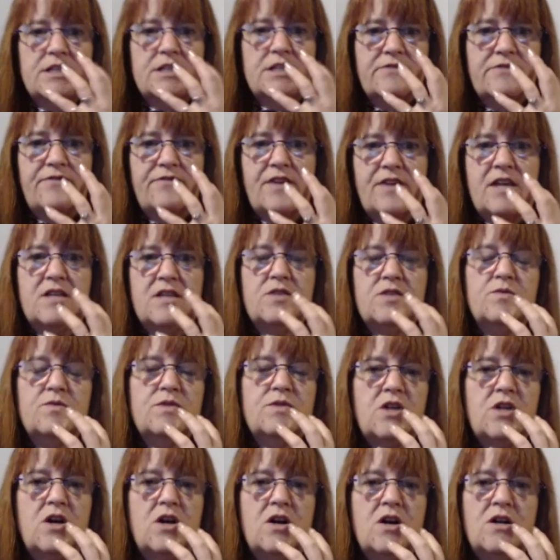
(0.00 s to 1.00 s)
his face
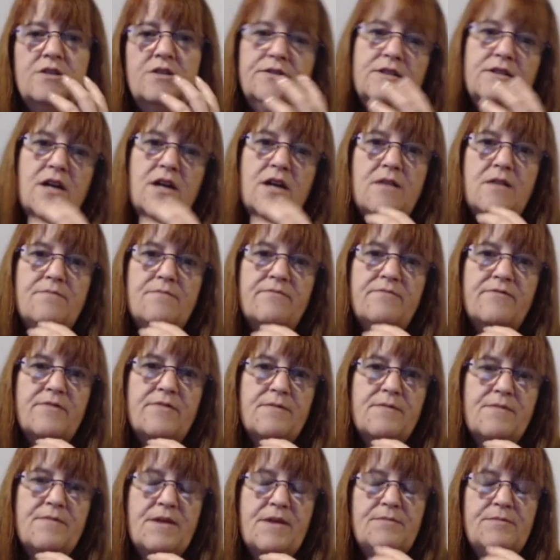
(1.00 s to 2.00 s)
was all numb
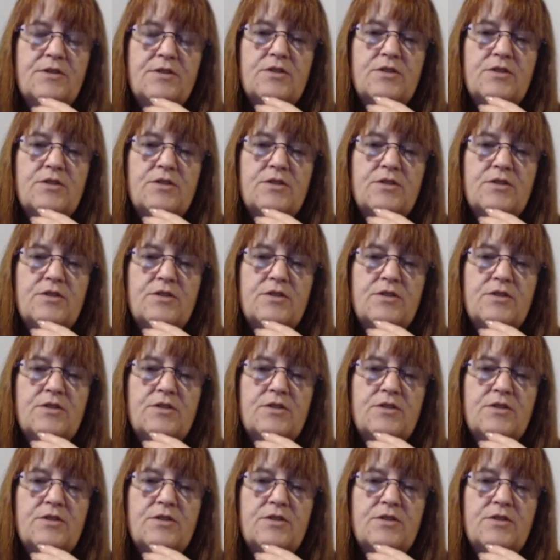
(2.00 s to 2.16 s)
from them